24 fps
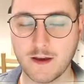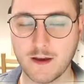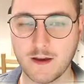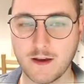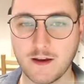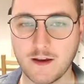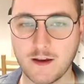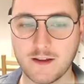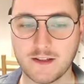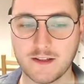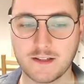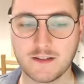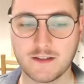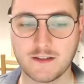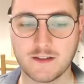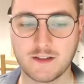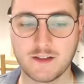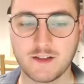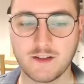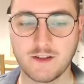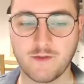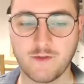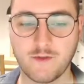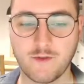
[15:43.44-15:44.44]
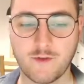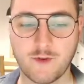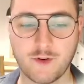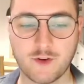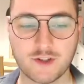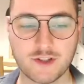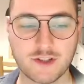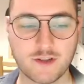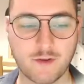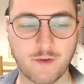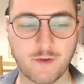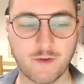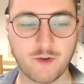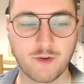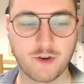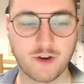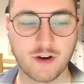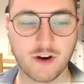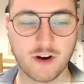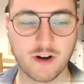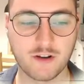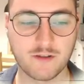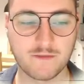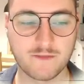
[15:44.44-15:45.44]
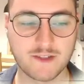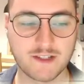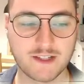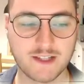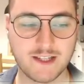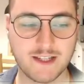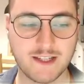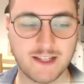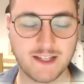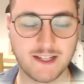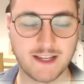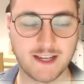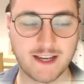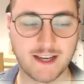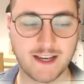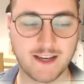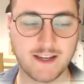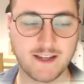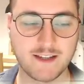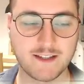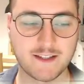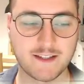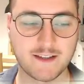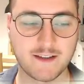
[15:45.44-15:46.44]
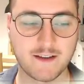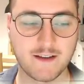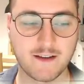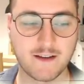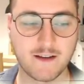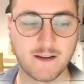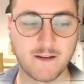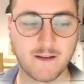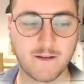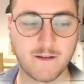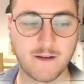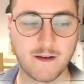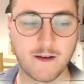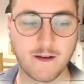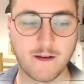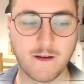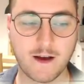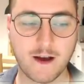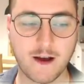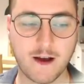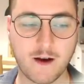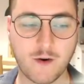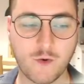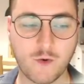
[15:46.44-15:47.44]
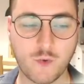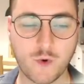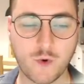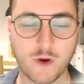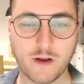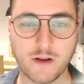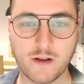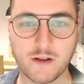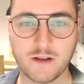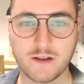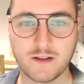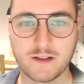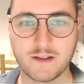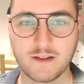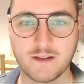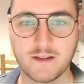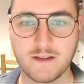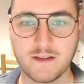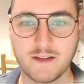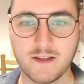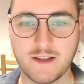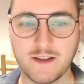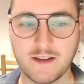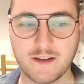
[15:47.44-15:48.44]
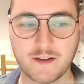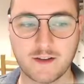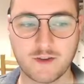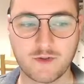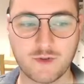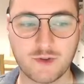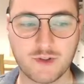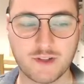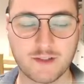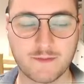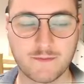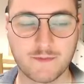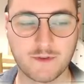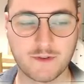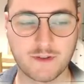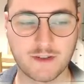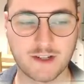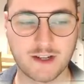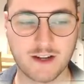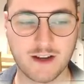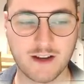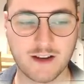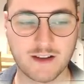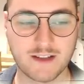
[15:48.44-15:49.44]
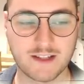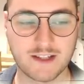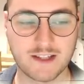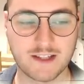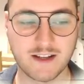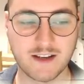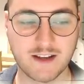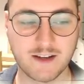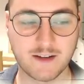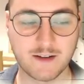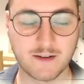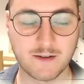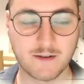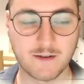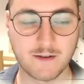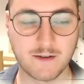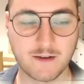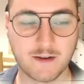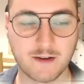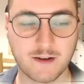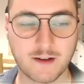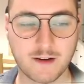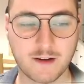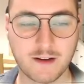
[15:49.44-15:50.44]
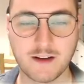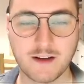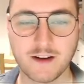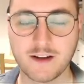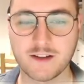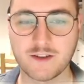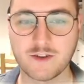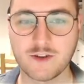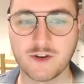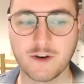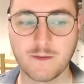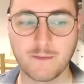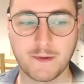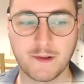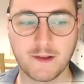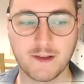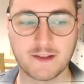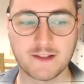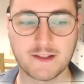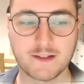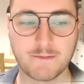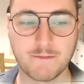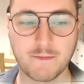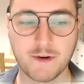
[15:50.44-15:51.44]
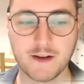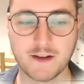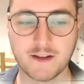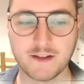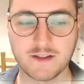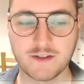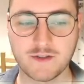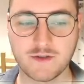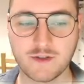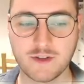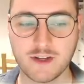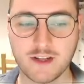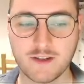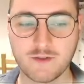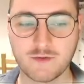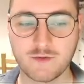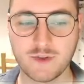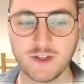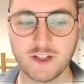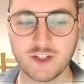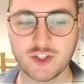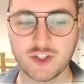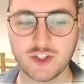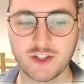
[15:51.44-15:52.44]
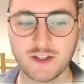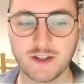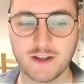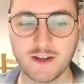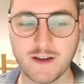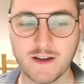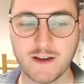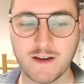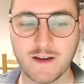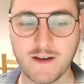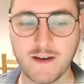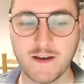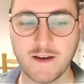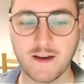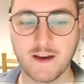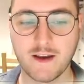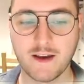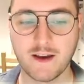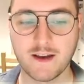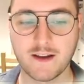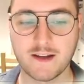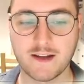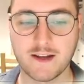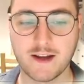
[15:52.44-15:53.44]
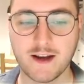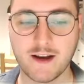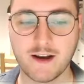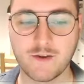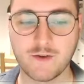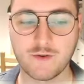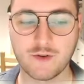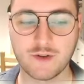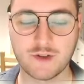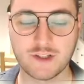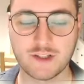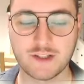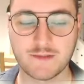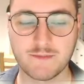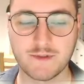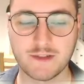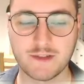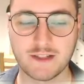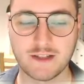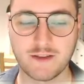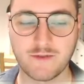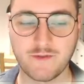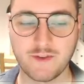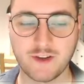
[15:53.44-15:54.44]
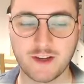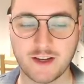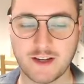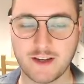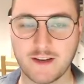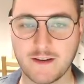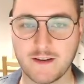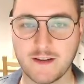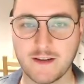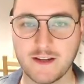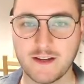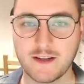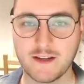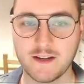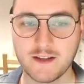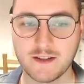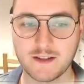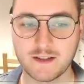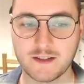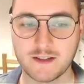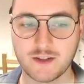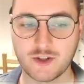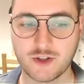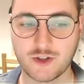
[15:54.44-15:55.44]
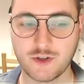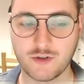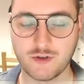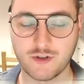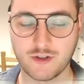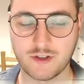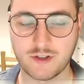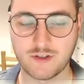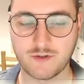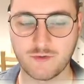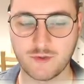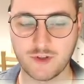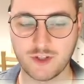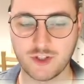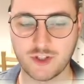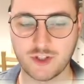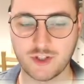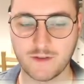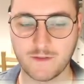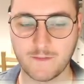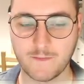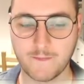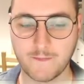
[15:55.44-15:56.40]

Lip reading: And the first 3 columns indicate how well the CRISPR-Cas9 guide complex binds to that region and how specific it is to this region.